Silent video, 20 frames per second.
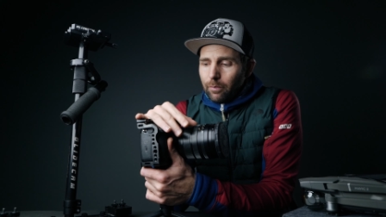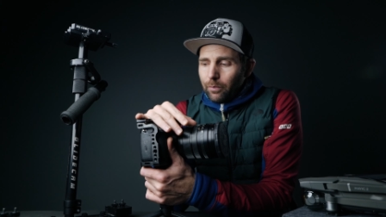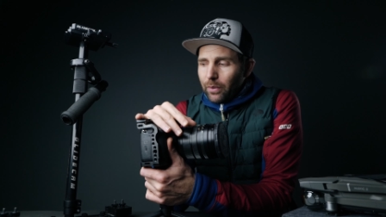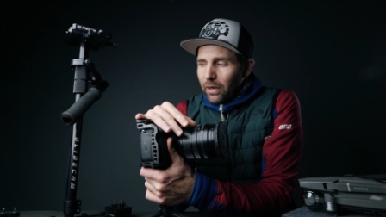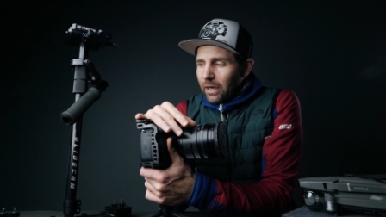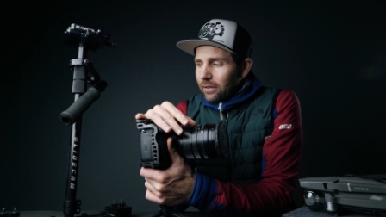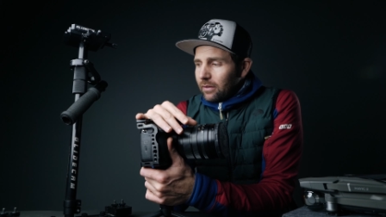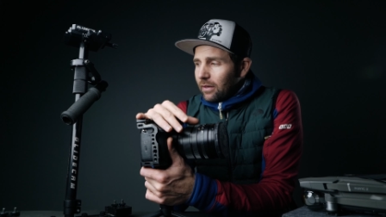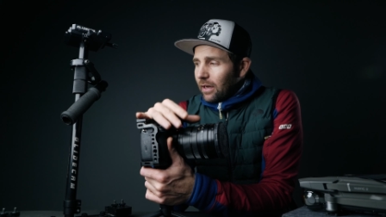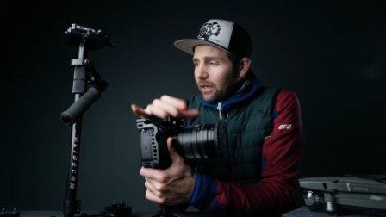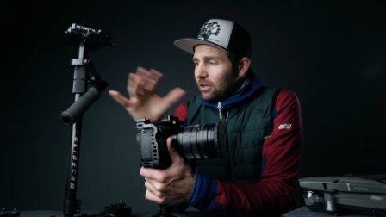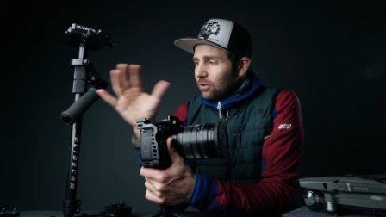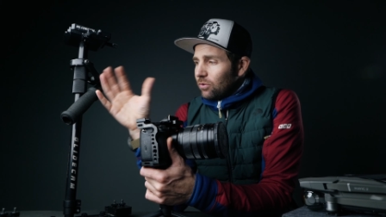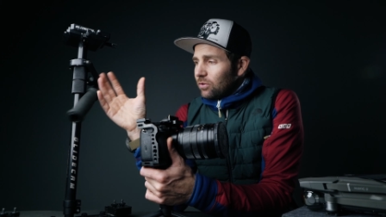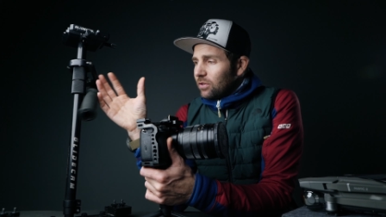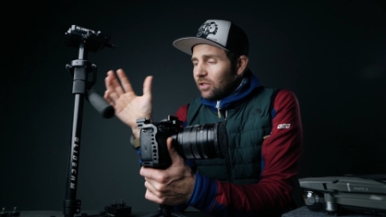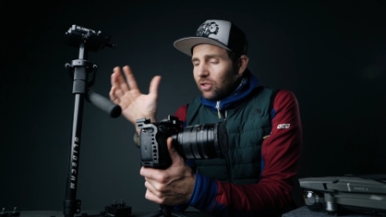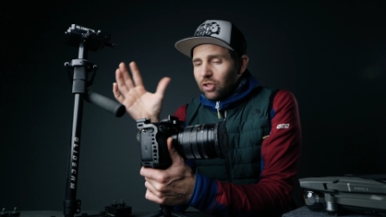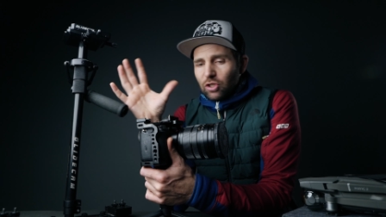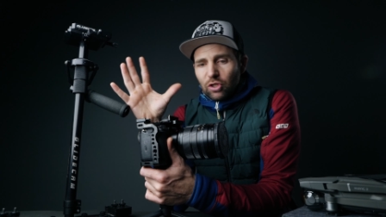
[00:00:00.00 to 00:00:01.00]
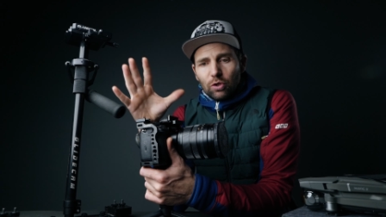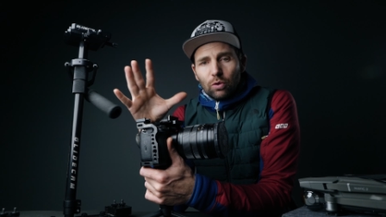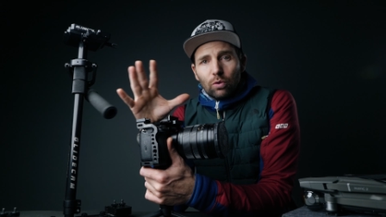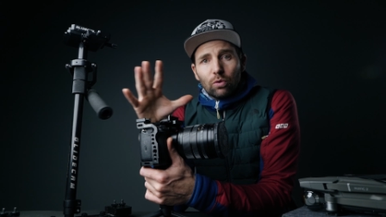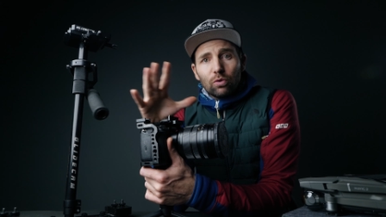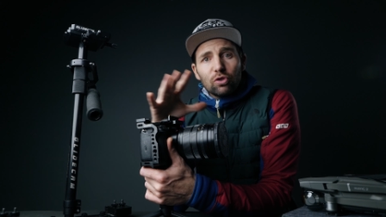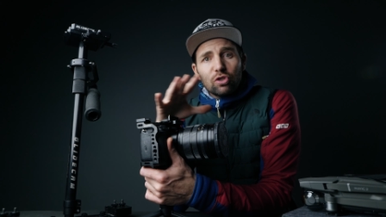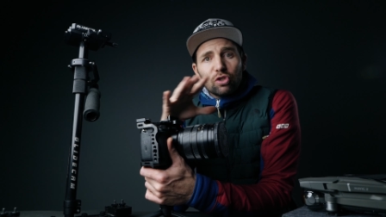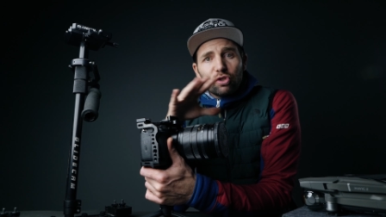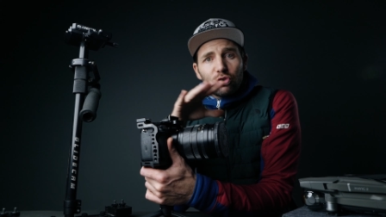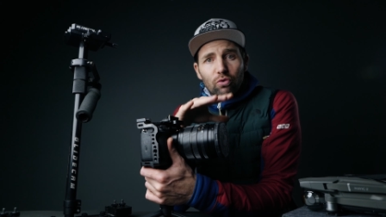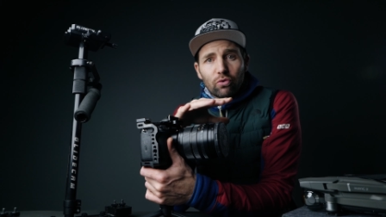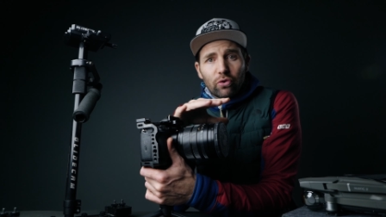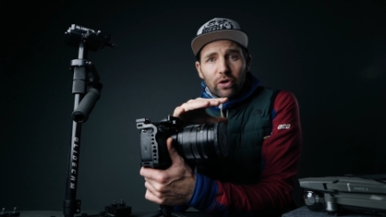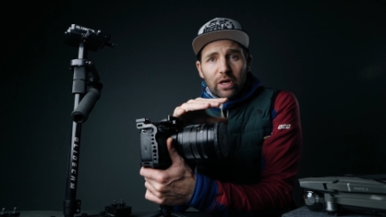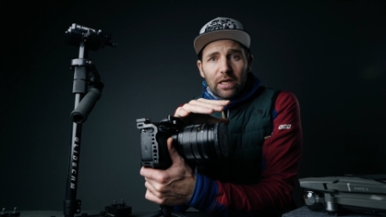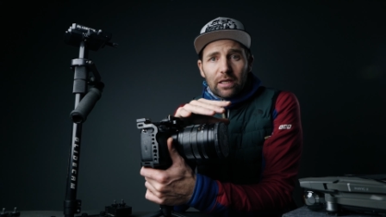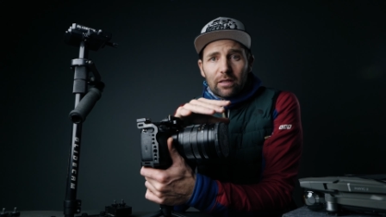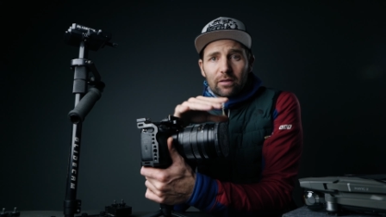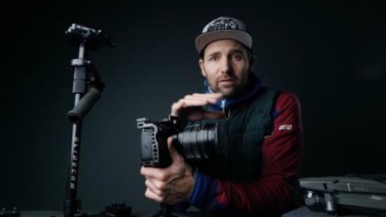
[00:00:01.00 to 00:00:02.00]
But I use these tools to
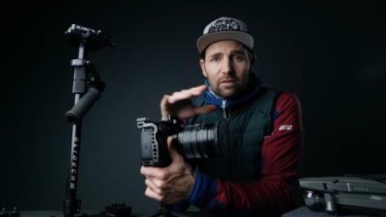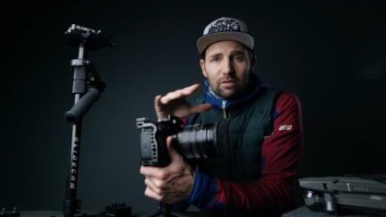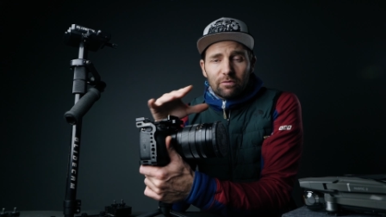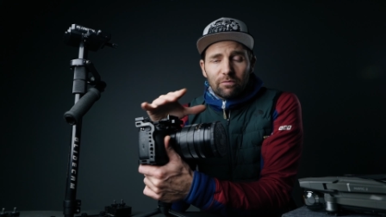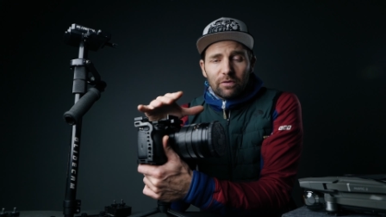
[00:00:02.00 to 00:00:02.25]
create this